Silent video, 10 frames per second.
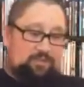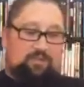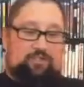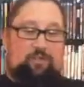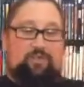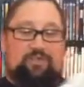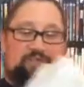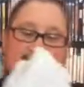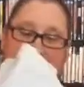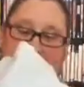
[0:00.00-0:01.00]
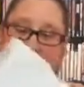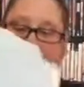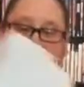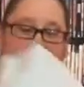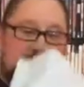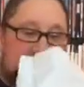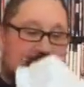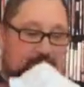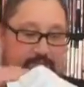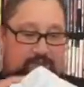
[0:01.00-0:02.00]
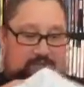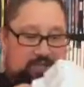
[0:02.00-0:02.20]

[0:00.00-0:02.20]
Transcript: let's open this stuff up.